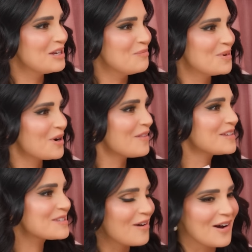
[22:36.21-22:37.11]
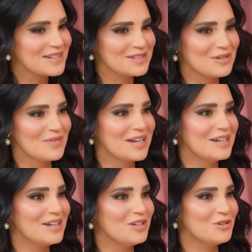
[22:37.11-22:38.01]
you put on this costume and
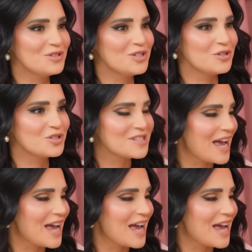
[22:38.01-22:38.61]
you're just